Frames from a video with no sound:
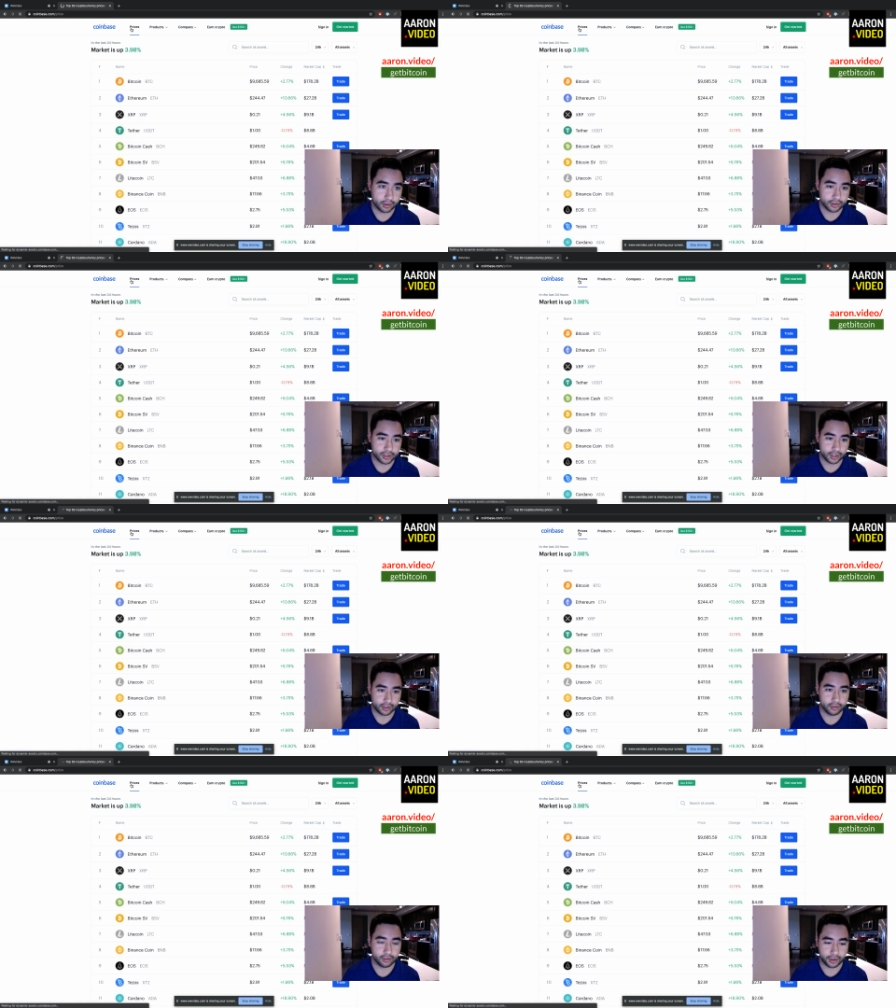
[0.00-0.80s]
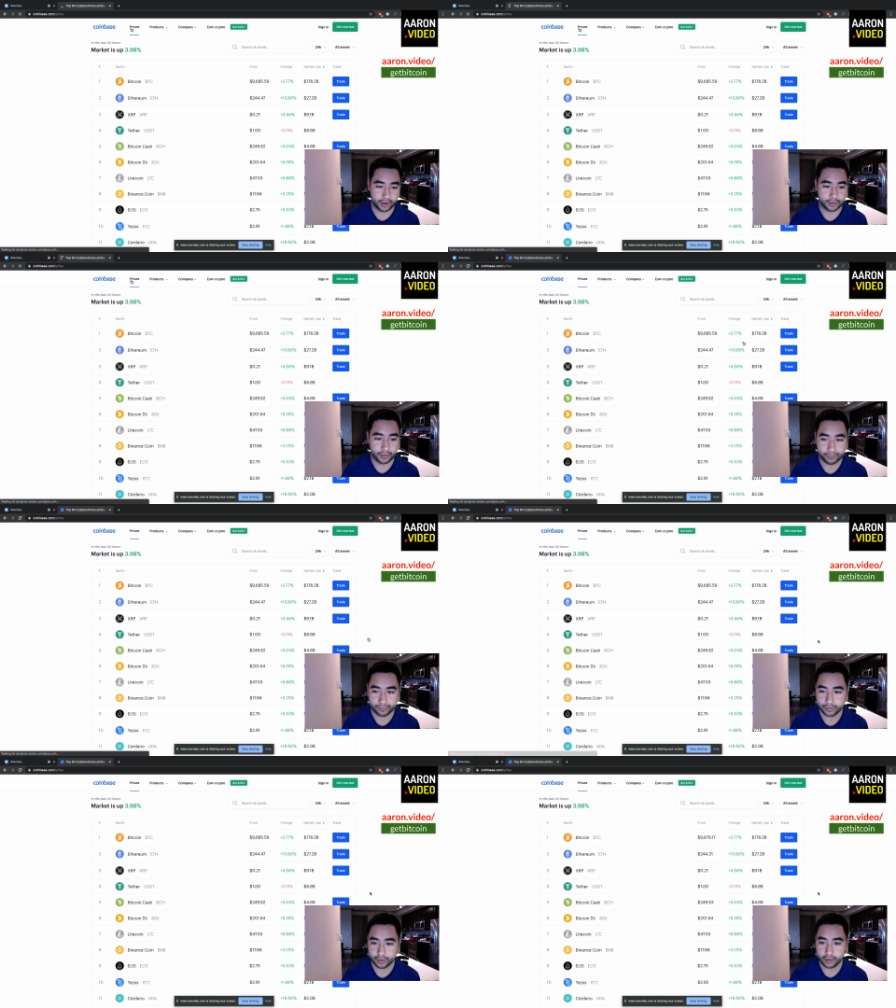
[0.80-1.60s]
Let's check those out.
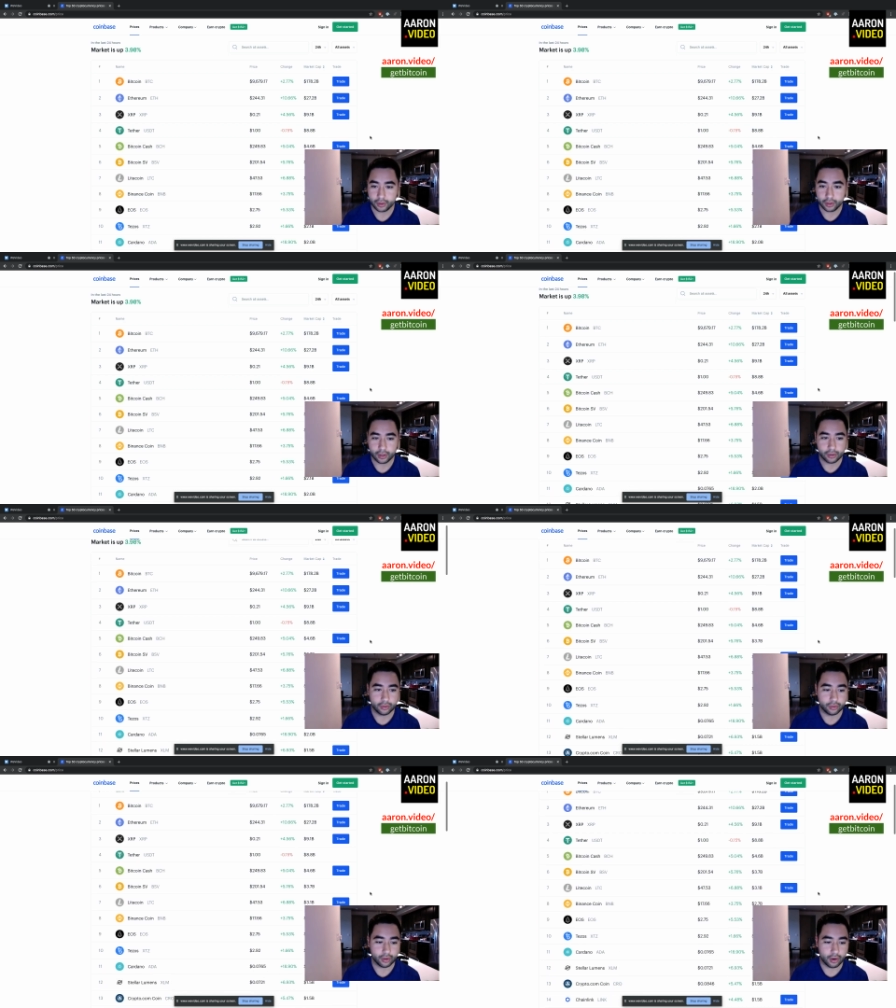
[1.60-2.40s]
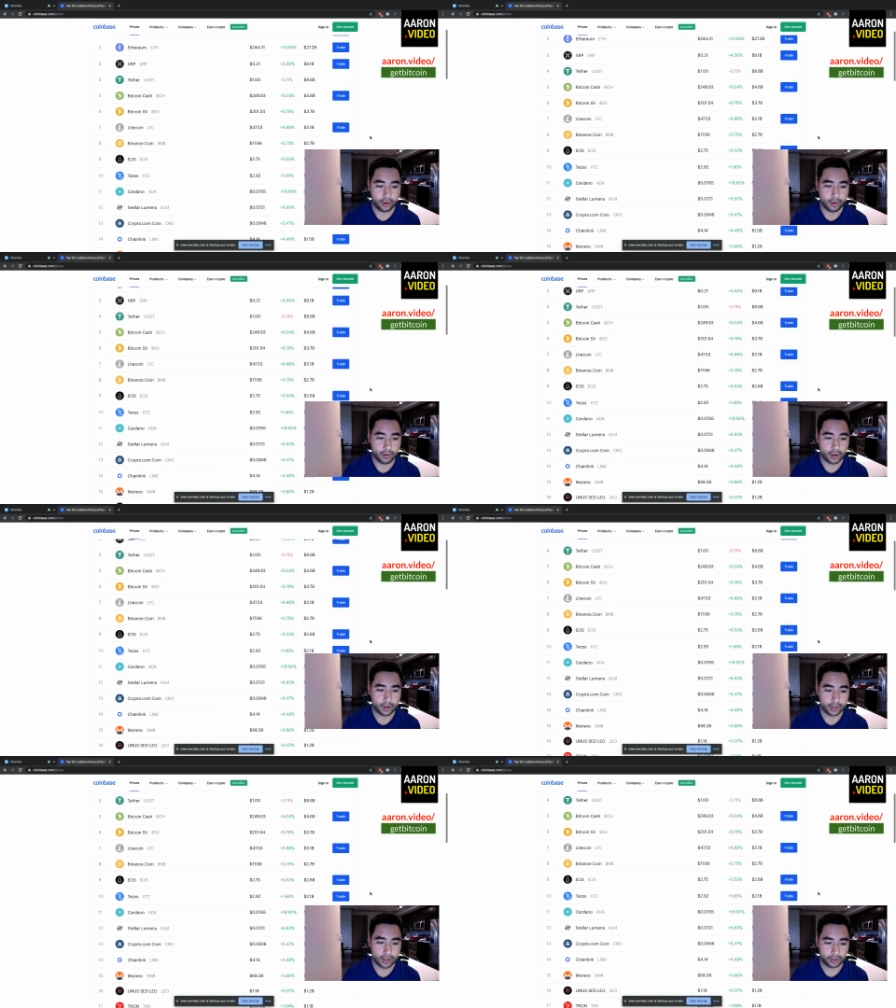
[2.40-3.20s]
So
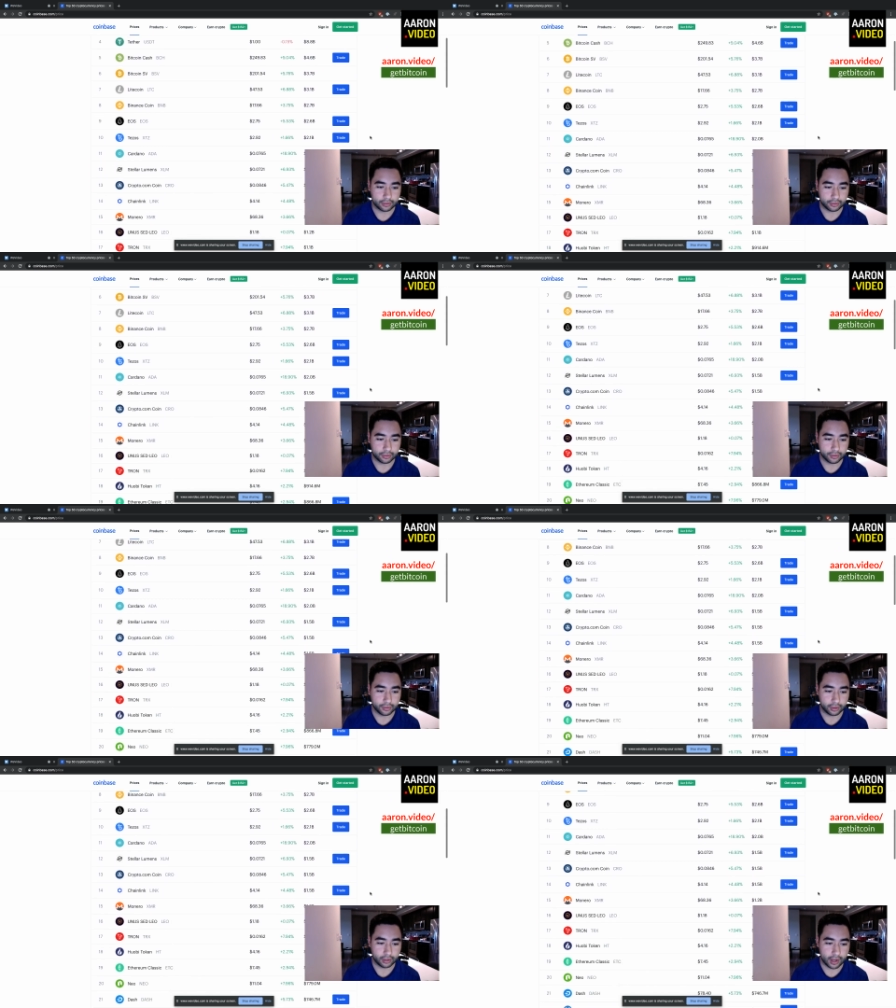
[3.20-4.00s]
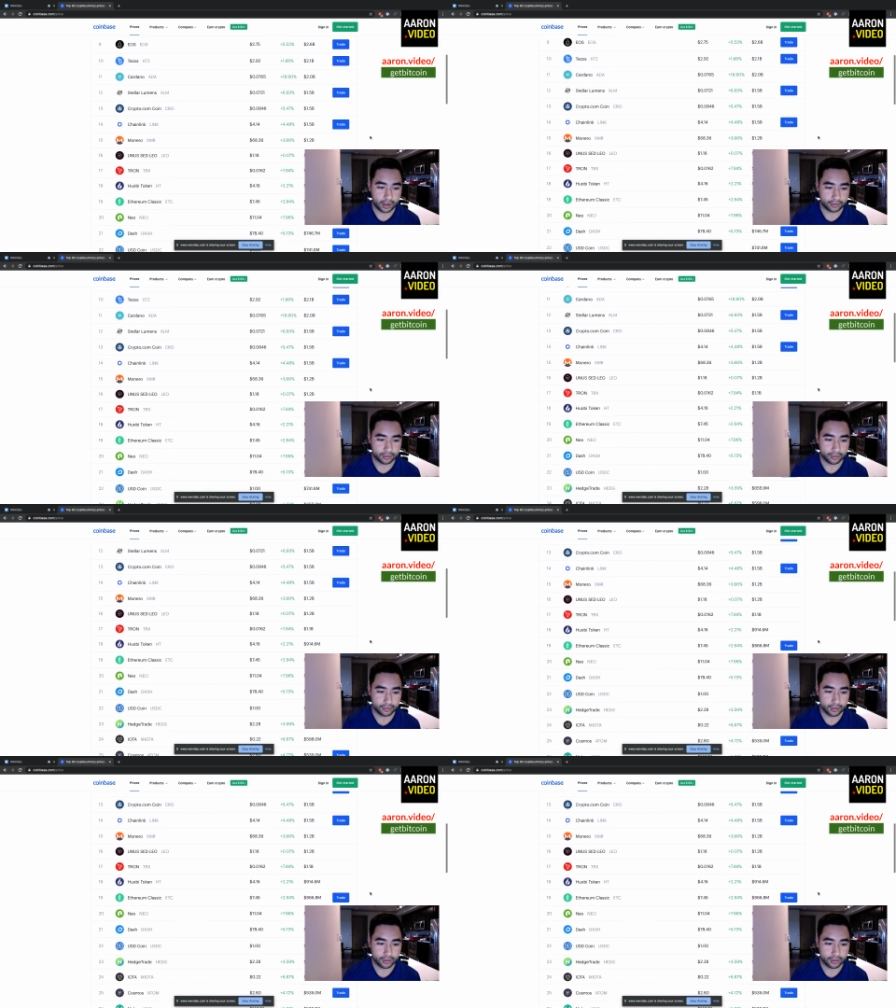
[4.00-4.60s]
yes, there's a lot.